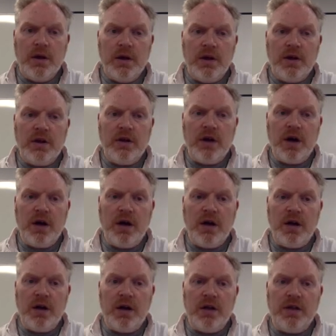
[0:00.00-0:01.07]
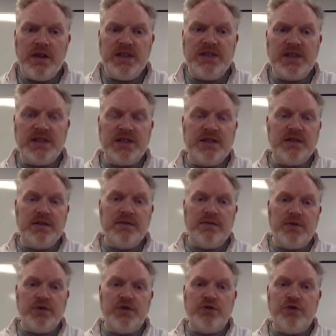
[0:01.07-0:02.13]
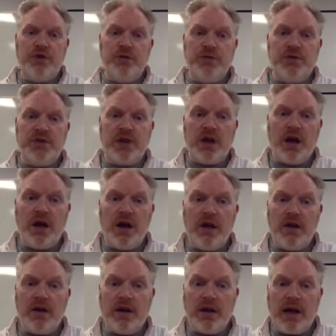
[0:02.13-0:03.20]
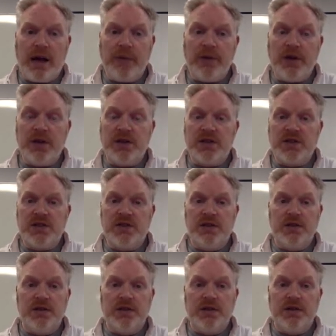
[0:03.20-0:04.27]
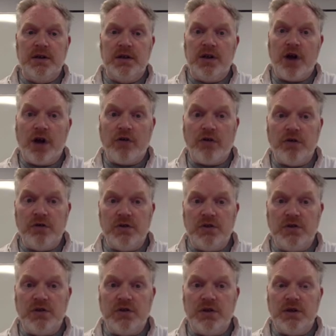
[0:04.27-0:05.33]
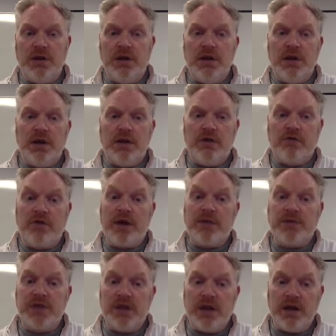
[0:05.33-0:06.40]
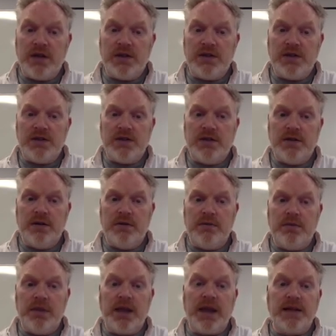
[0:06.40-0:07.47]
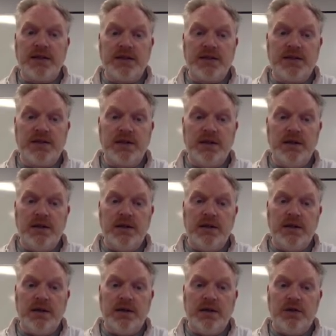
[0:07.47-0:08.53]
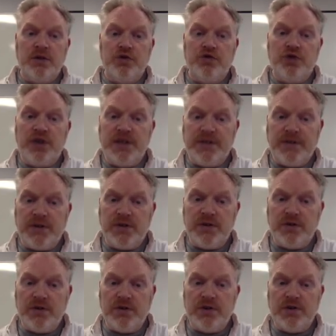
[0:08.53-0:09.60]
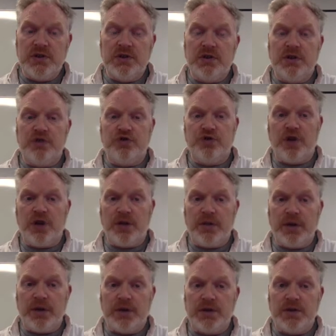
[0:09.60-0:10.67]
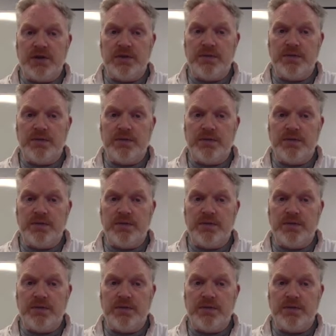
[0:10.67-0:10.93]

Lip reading: There are these 6 fossil groups are ammonites, corals, graptolites, plants, trace fossils, and trilobites.